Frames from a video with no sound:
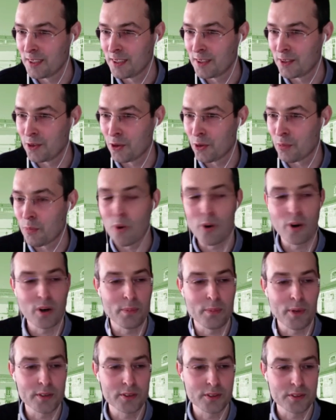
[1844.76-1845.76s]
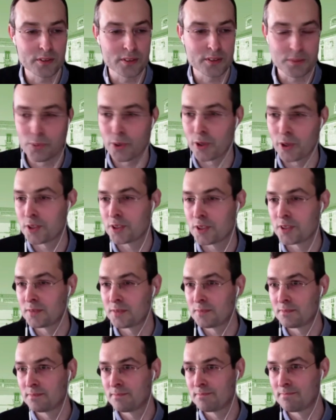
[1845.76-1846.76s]
know more about the project.
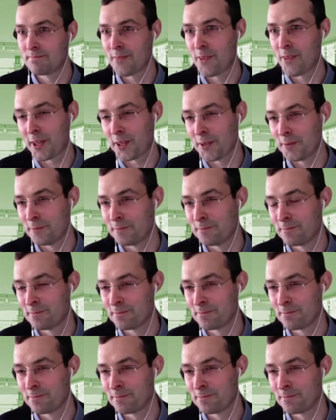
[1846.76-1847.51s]
Thank you.